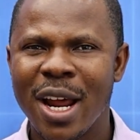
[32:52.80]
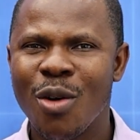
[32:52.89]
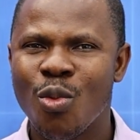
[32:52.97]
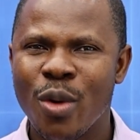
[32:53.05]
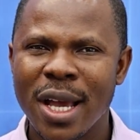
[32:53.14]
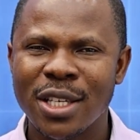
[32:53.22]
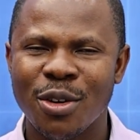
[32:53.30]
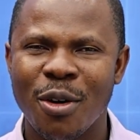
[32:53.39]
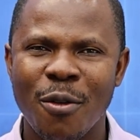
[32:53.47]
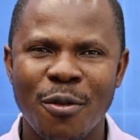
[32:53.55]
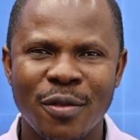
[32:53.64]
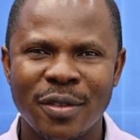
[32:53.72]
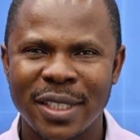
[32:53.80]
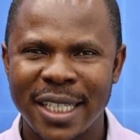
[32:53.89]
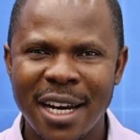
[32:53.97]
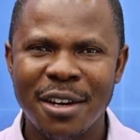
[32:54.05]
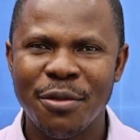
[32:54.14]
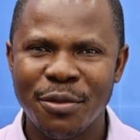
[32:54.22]
ways of
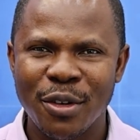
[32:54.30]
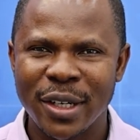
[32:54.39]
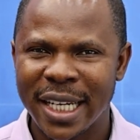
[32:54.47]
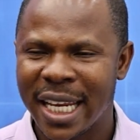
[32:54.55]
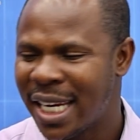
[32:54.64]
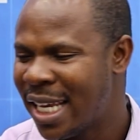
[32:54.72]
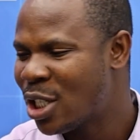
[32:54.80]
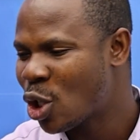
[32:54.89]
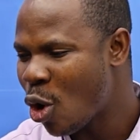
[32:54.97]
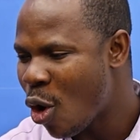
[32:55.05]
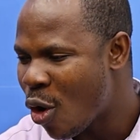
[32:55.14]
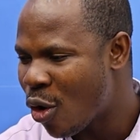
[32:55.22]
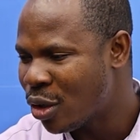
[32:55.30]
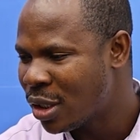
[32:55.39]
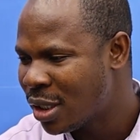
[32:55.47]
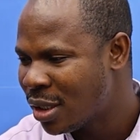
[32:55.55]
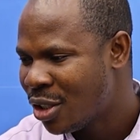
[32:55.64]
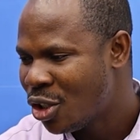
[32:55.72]
getting funding is called,